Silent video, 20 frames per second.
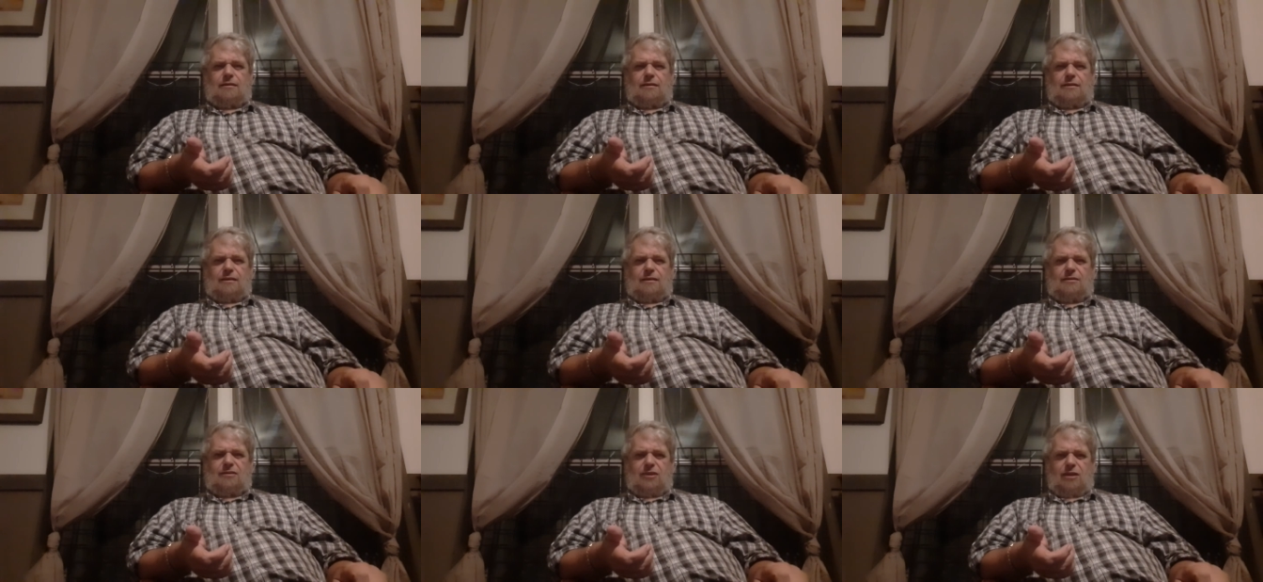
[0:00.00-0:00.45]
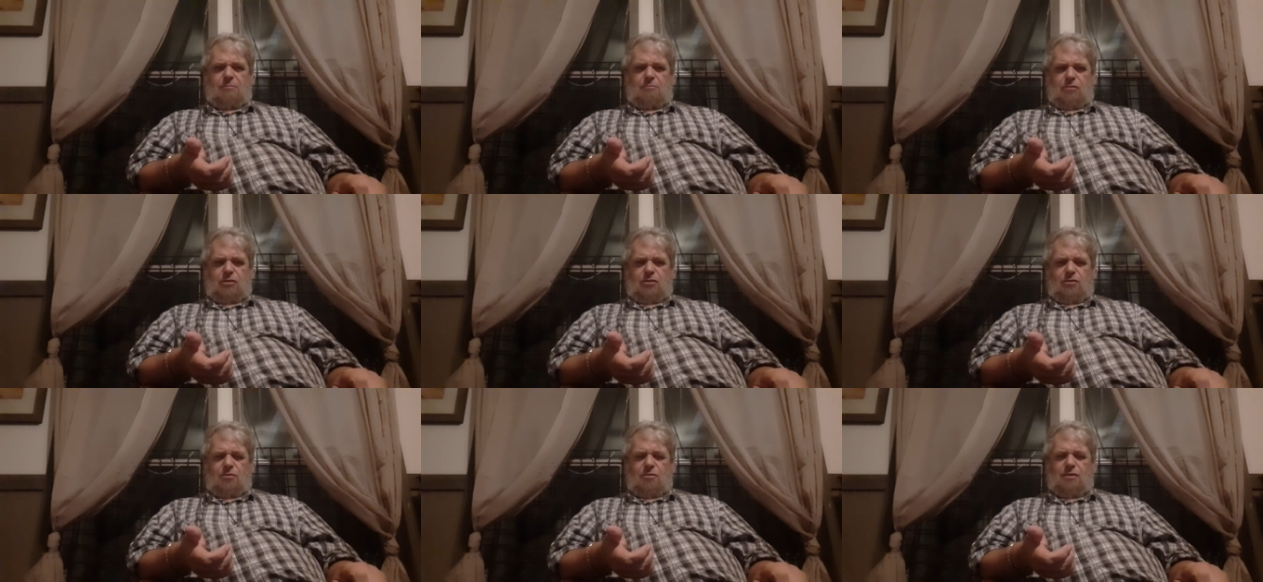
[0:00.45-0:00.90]
it
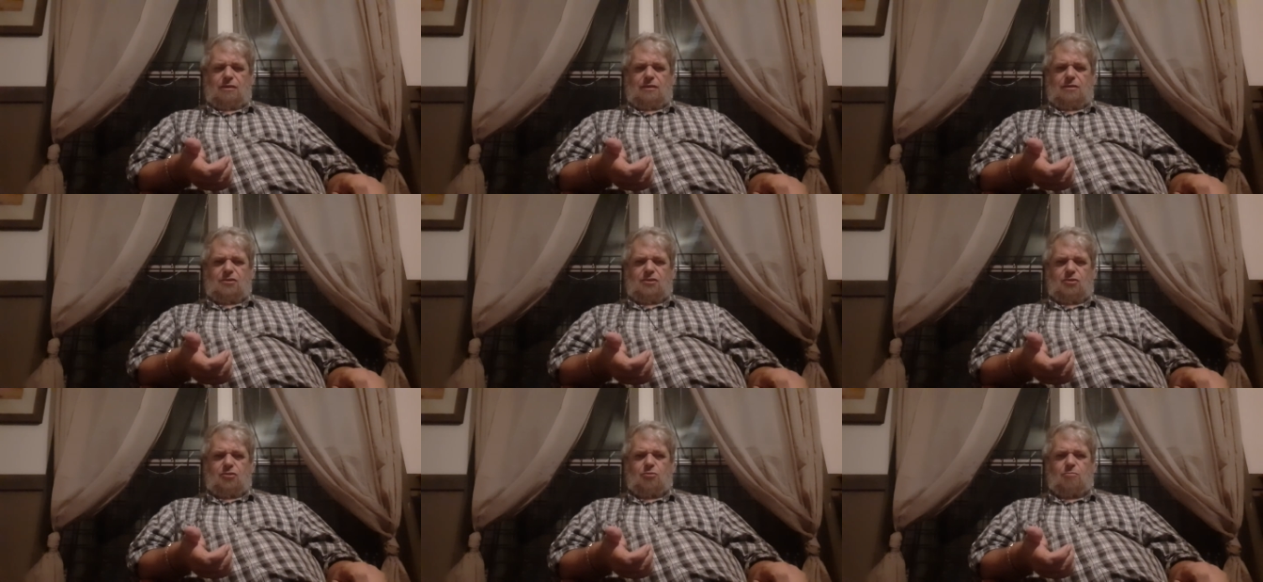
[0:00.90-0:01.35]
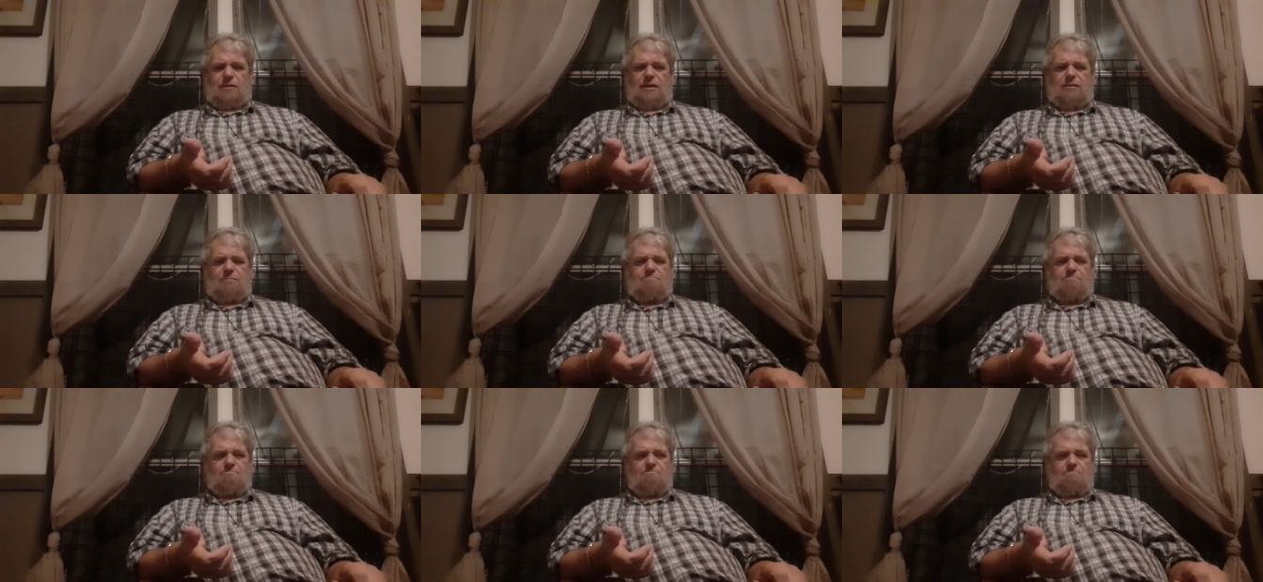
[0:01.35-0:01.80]
seemed curious to
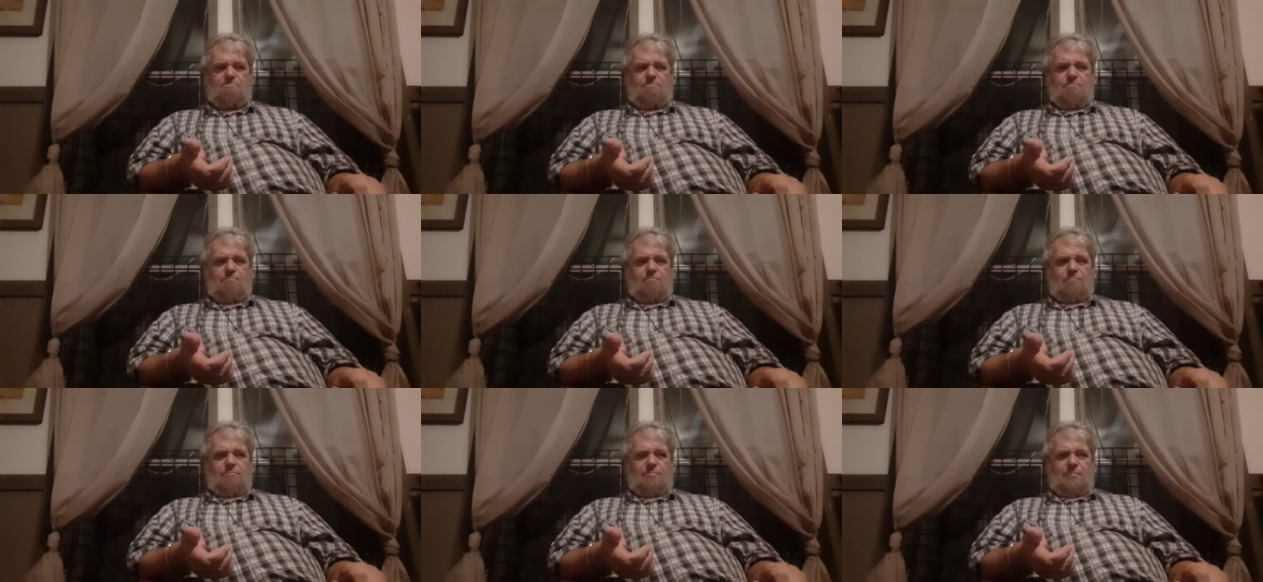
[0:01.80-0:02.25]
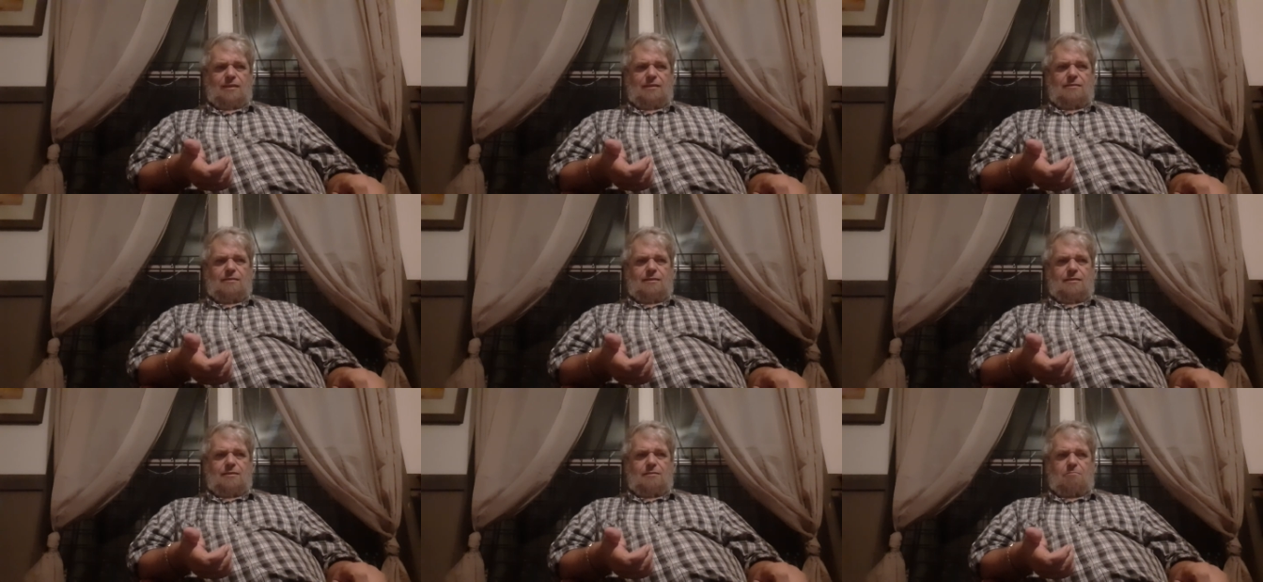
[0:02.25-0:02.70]
me,
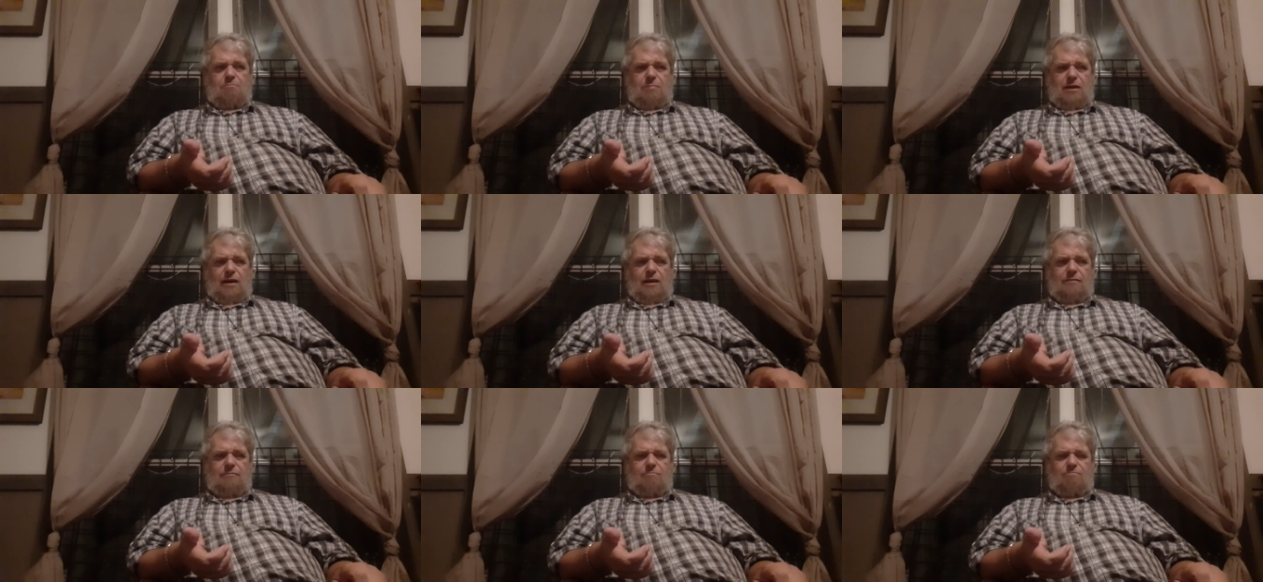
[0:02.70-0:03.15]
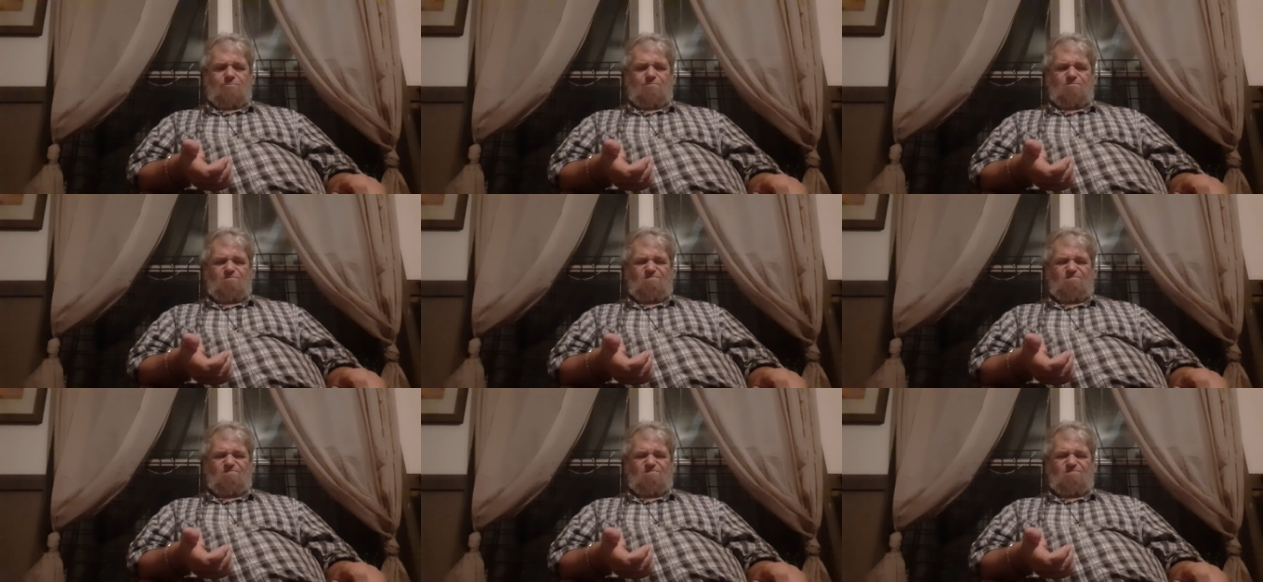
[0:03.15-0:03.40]
but